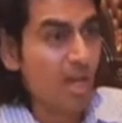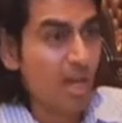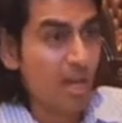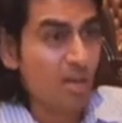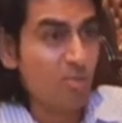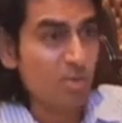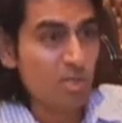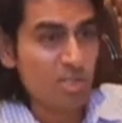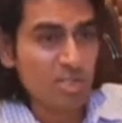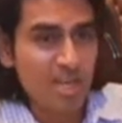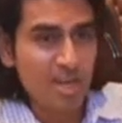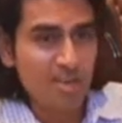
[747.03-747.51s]

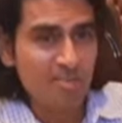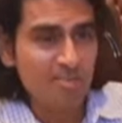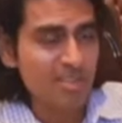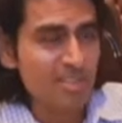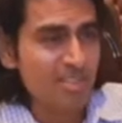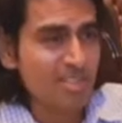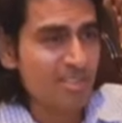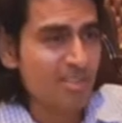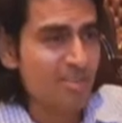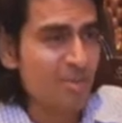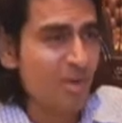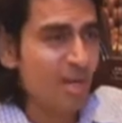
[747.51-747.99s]
and which have
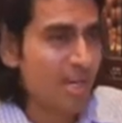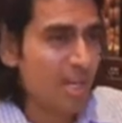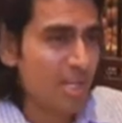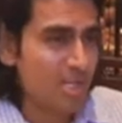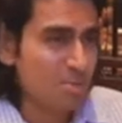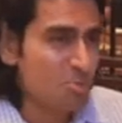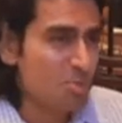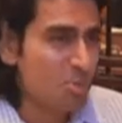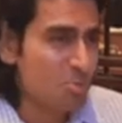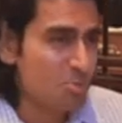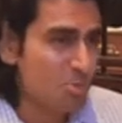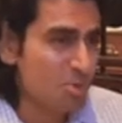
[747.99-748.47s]
this great
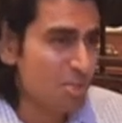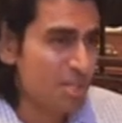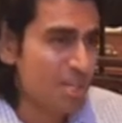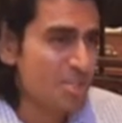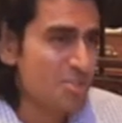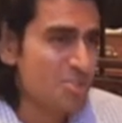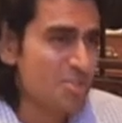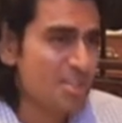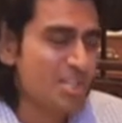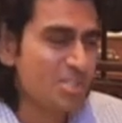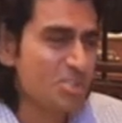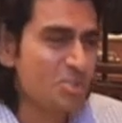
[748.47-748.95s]
export
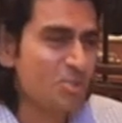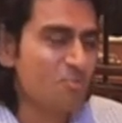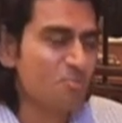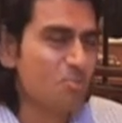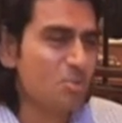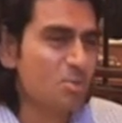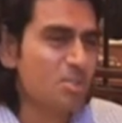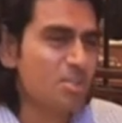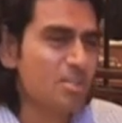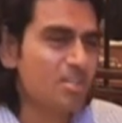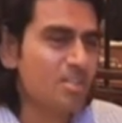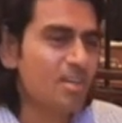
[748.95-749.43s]
potential, as you
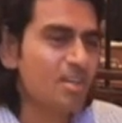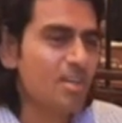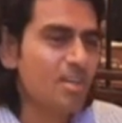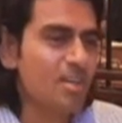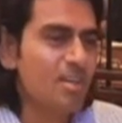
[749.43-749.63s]
put it.